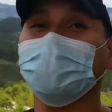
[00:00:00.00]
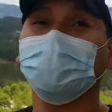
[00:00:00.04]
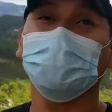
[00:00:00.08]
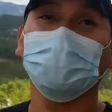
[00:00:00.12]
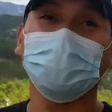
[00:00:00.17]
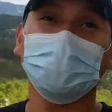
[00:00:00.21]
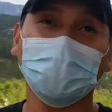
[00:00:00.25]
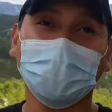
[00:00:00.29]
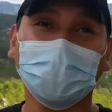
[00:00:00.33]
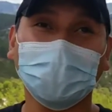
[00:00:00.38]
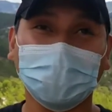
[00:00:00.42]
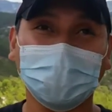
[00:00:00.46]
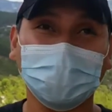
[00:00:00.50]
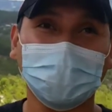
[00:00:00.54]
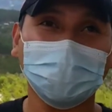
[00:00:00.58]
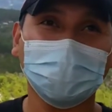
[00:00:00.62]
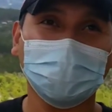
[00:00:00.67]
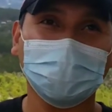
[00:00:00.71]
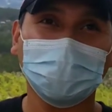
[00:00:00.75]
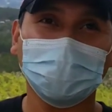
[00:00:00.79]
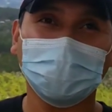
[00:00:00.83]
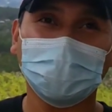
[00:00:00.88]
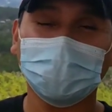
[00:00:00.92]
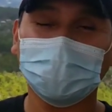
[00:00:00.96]
me more
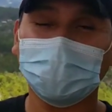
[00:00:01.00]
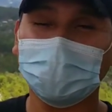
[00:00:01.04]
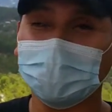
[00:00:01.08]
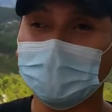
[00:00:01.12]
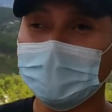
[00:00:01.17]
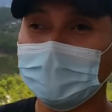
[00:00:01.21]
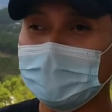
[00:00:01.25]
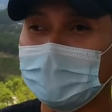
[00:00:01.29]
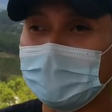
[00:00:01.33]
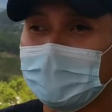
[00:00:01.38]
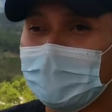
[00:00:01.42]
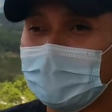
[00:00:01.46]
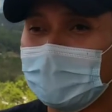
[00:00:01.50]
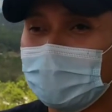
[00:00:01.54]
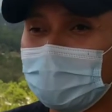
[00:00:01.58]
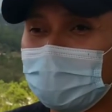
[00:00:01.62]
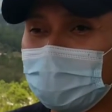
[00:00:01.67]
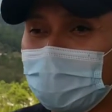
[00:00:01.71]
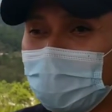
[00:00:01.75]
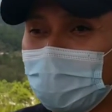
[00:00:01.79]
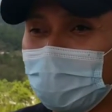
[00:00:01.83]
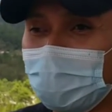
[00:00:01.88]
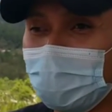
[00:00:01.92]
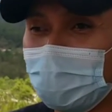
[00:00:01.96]
customers.
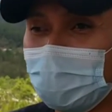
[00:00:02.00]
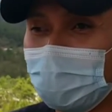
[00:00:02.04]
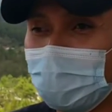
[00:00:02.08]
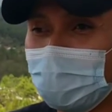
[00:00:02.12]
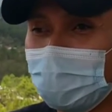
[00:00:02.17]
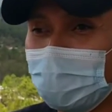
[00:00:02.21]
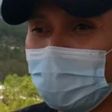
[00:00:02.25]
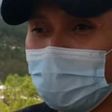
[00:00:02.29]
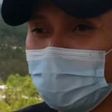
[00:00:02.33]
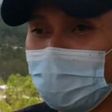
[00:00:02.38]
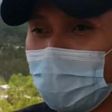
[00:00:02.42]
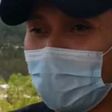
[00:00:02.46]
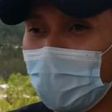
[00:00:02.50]
So